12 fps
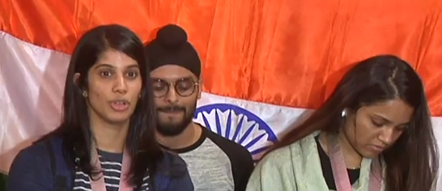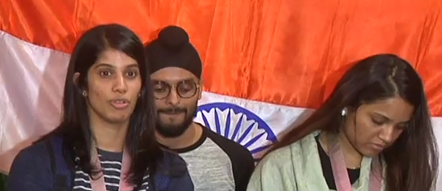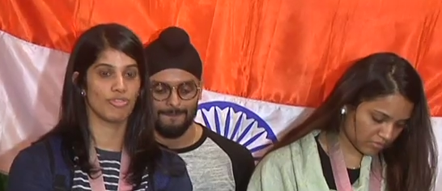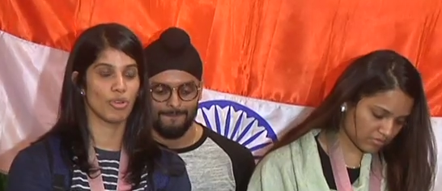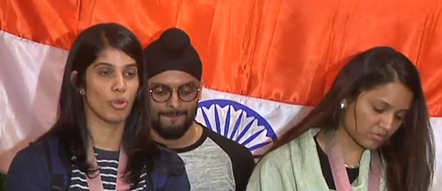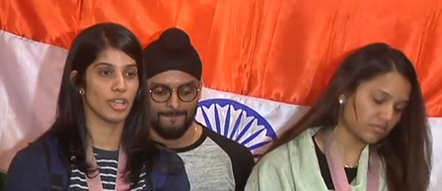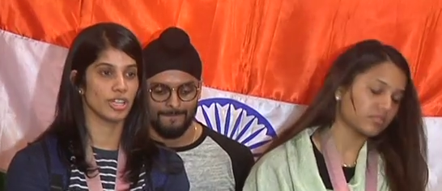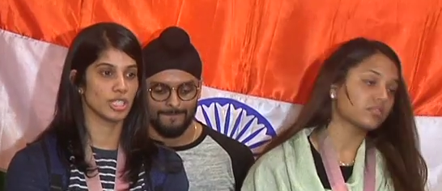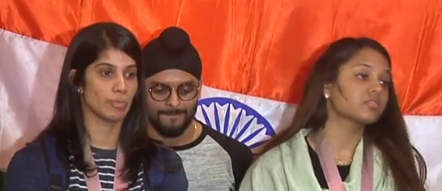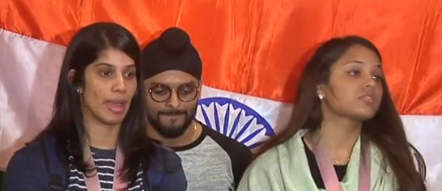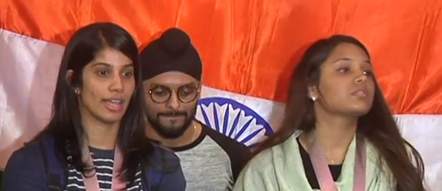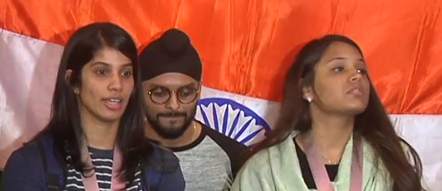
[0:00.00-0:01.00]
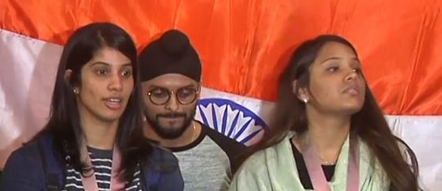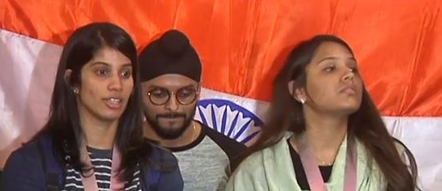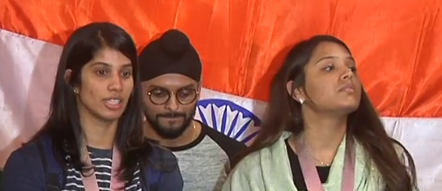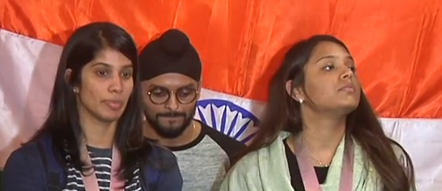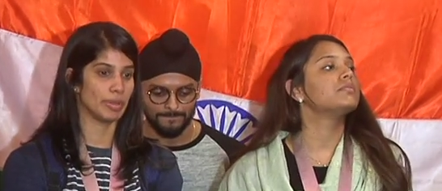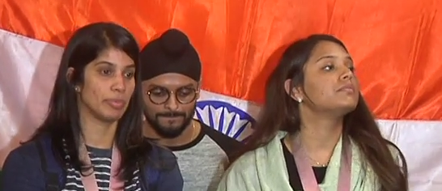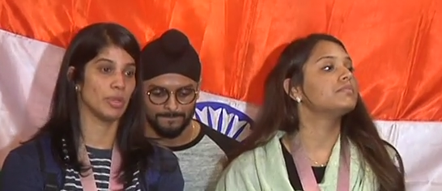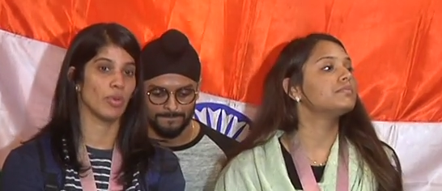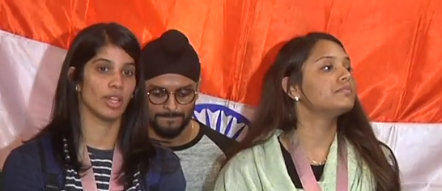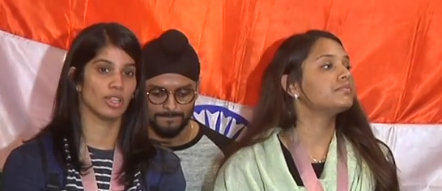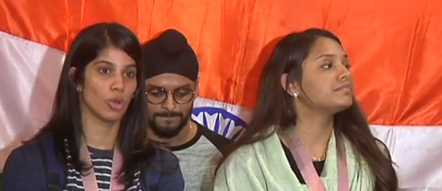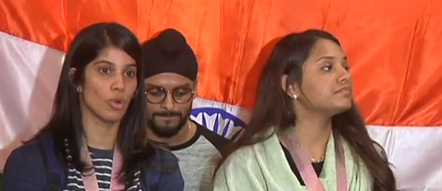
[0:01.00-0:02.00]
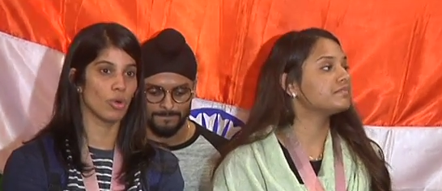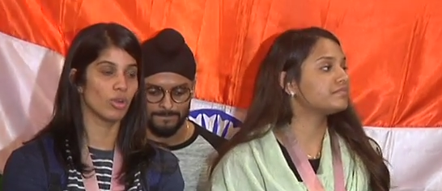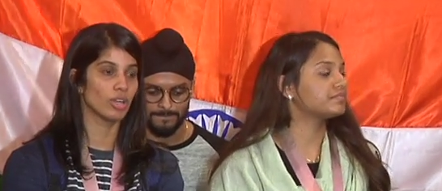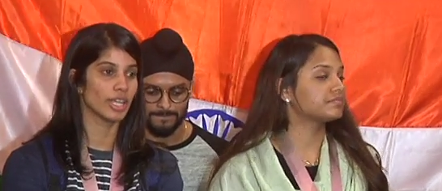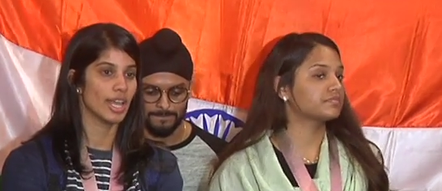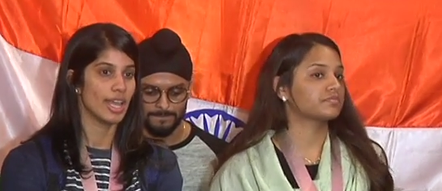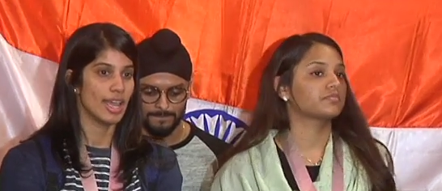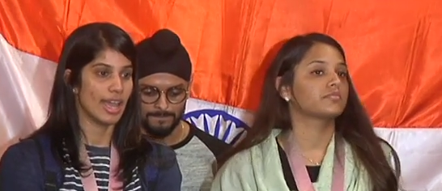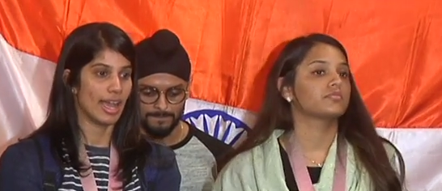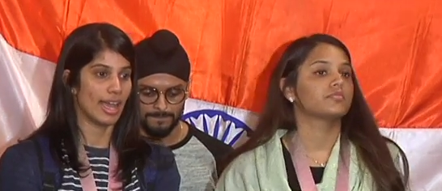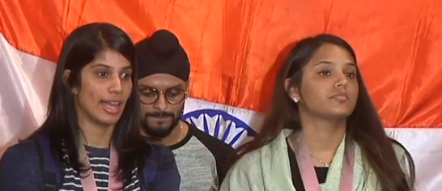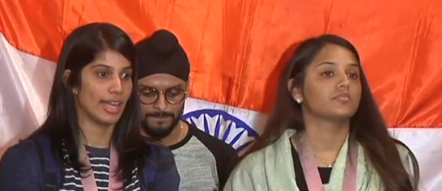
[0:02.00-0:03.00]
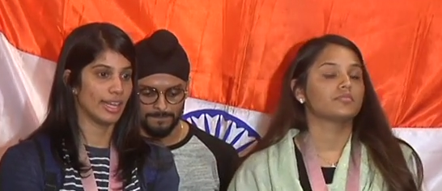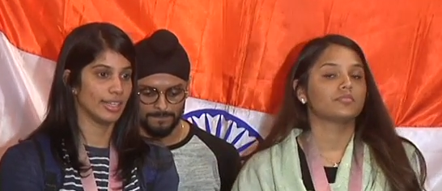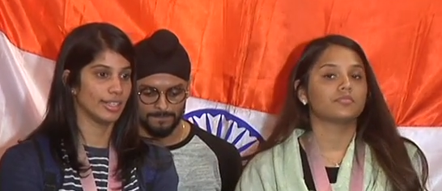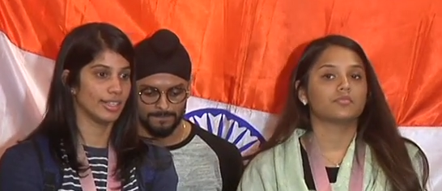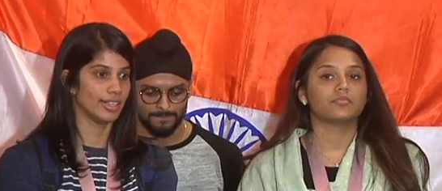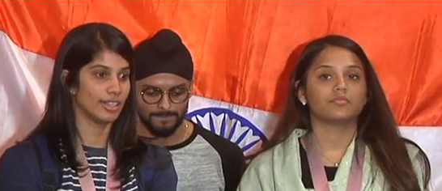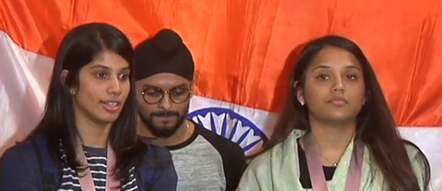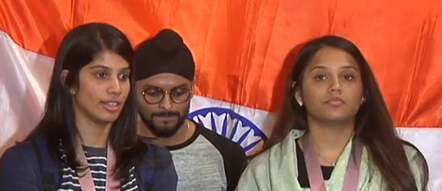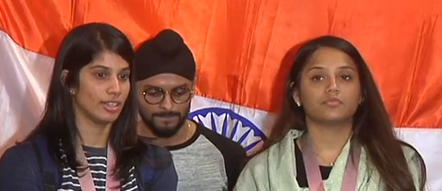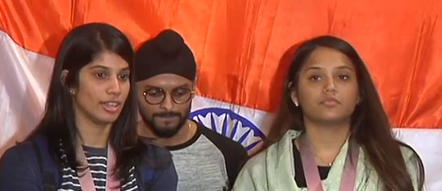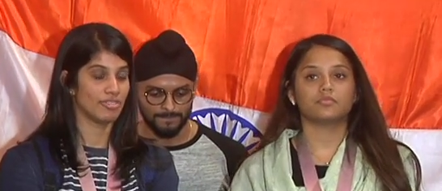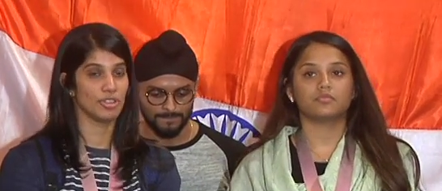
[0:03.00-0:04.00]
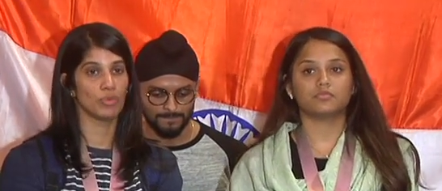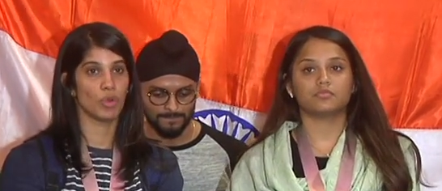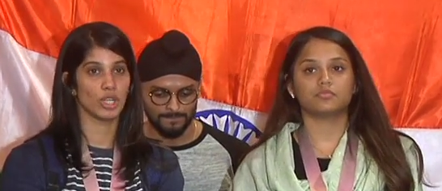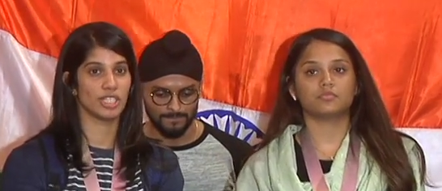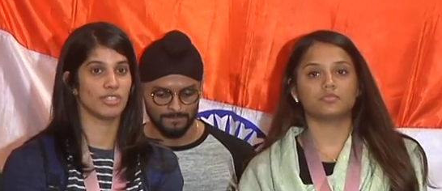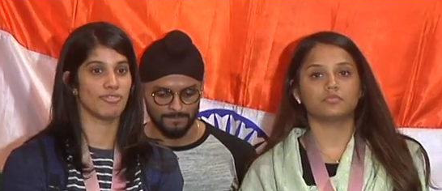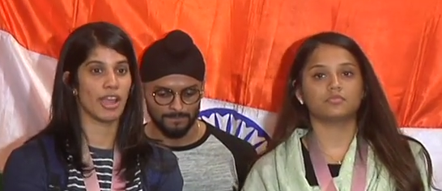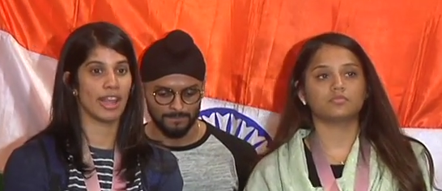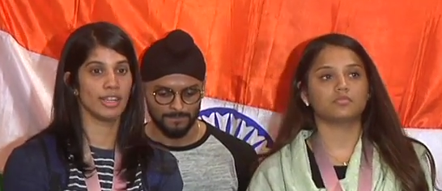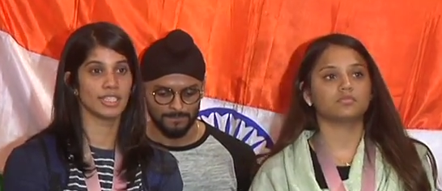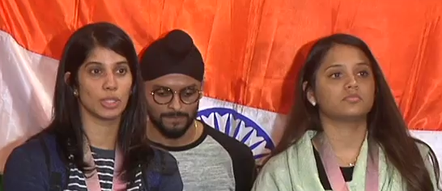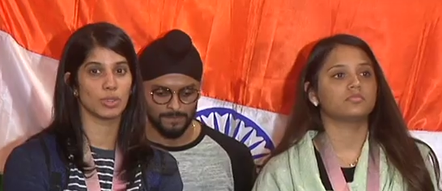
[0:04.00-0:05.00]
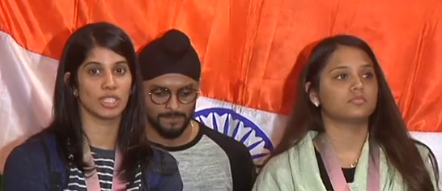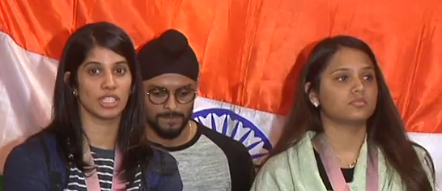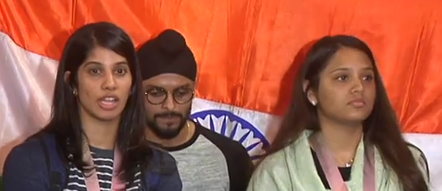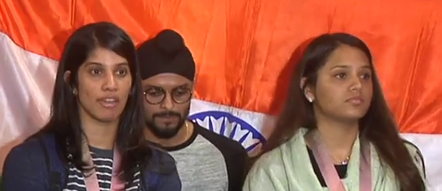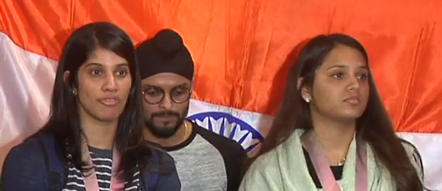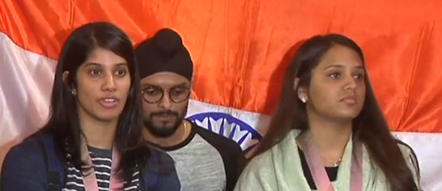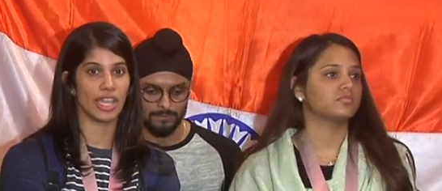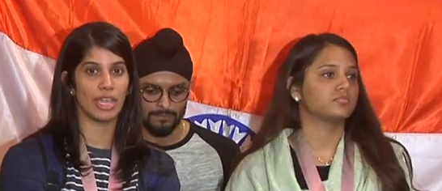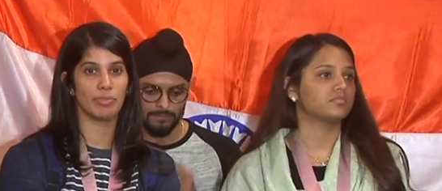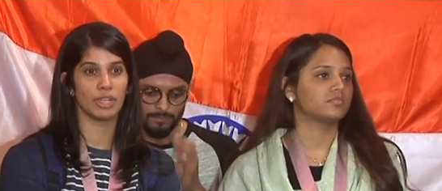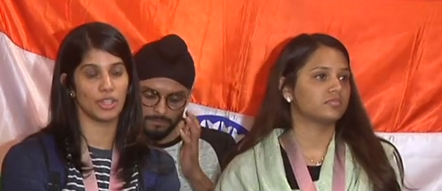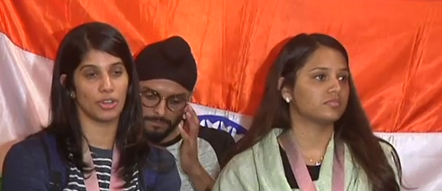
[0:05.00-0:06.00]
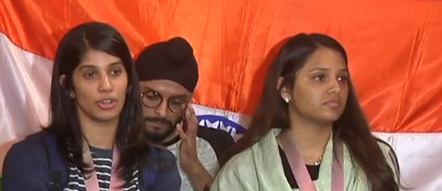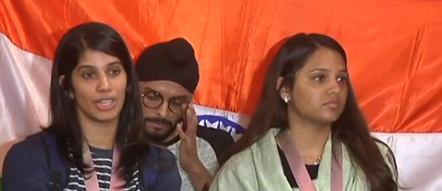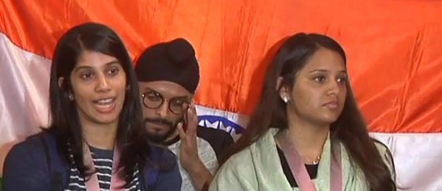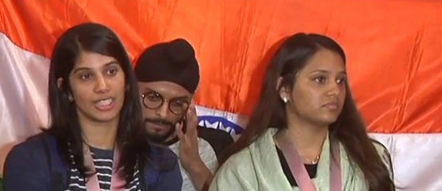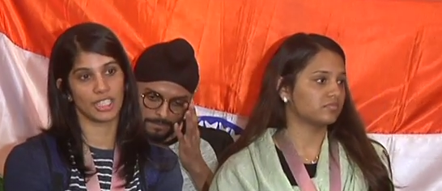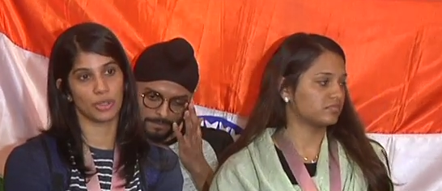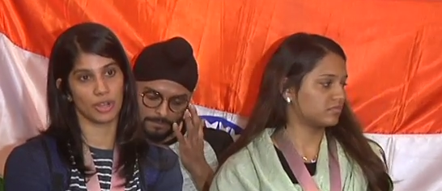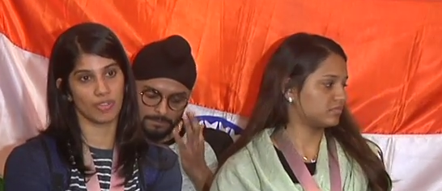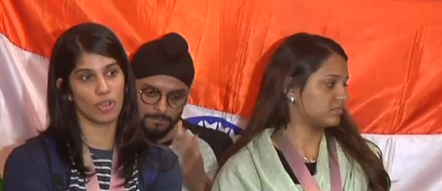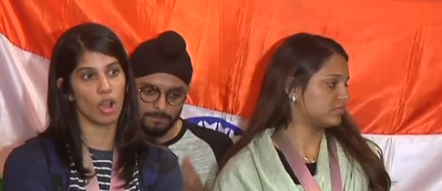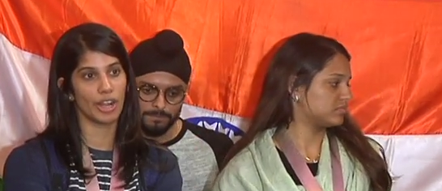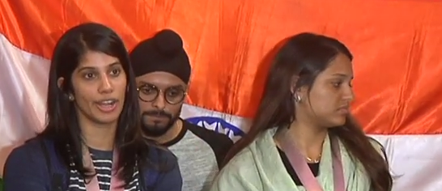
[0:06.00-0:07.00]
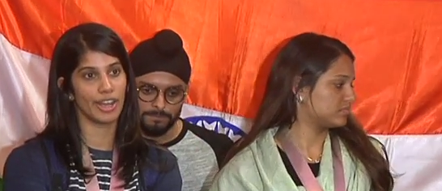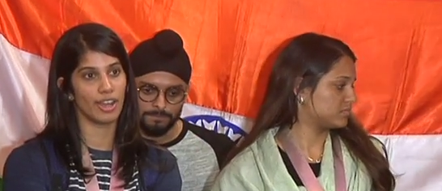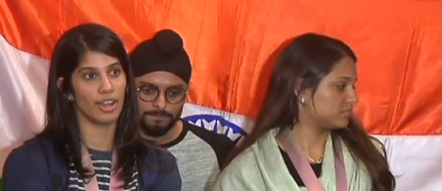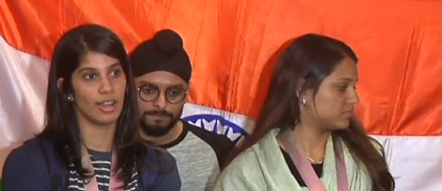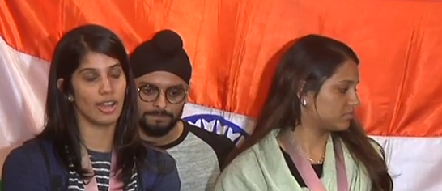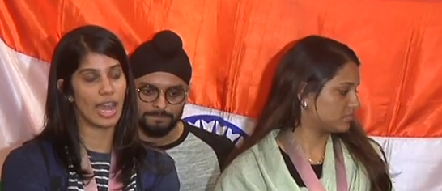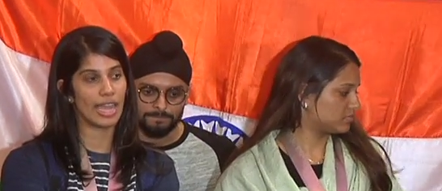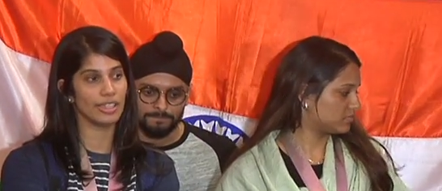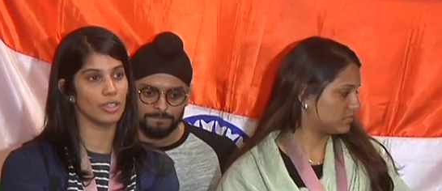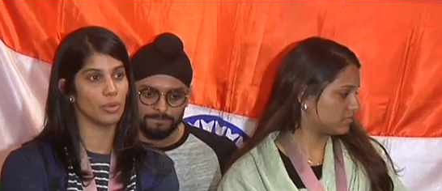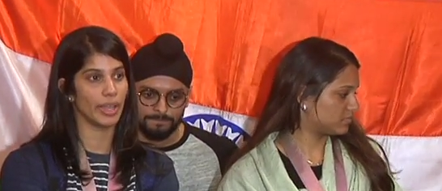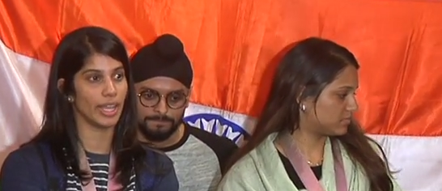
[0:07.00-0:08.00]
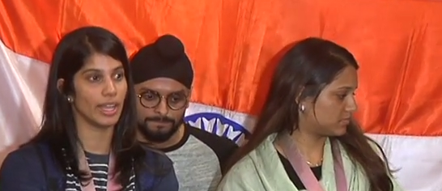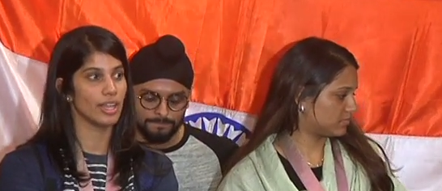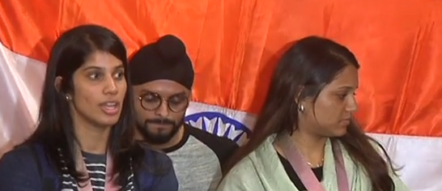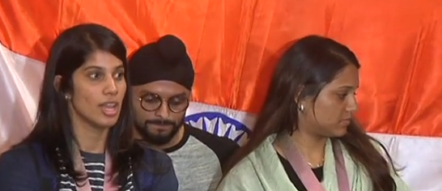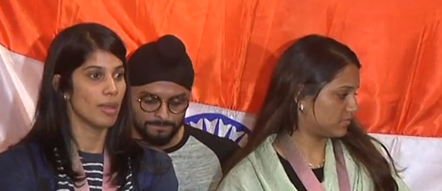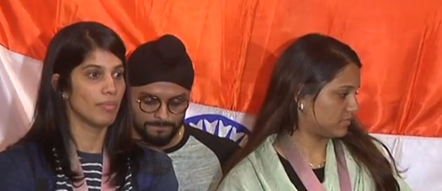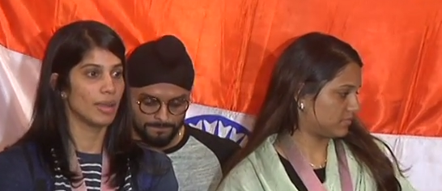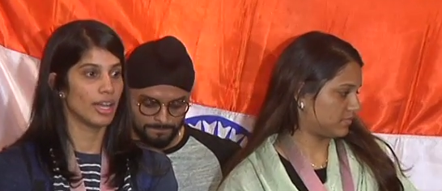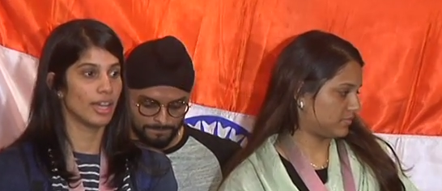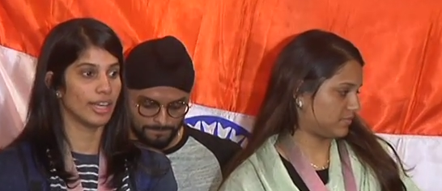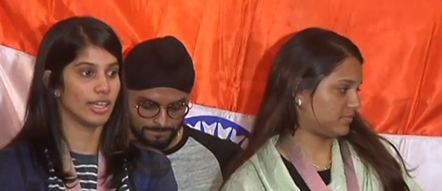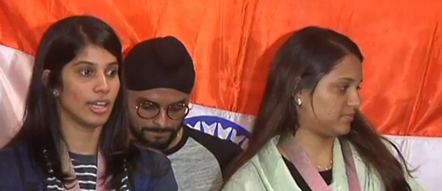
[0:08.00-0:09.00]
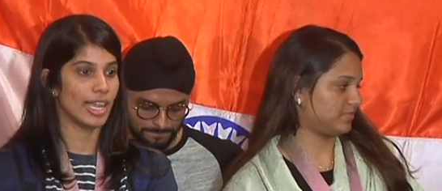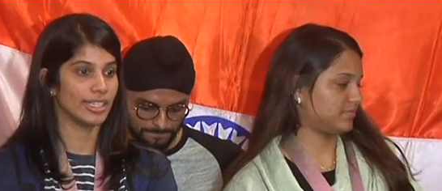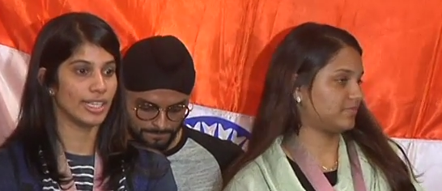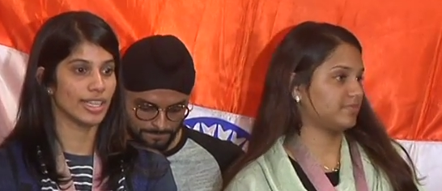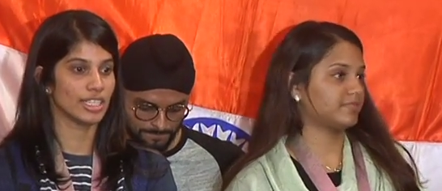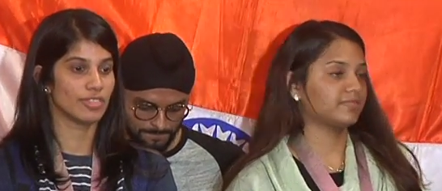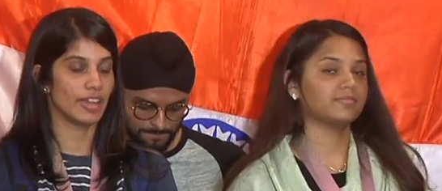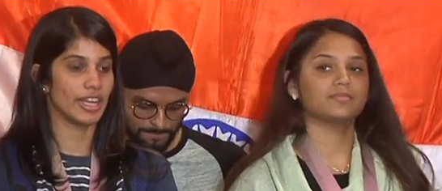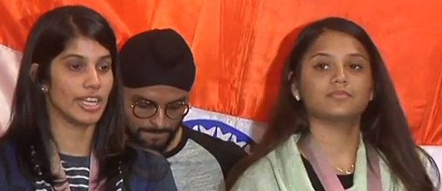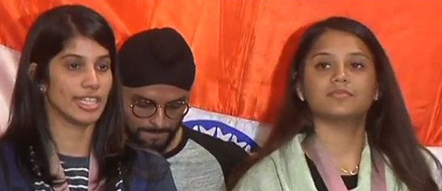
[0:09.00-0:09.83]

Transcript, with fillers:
Speaker 1: 4 years back, Dip and me won the gold. And if you watch the finals, it was a tough game. It actually could have gone either way. But I think it's very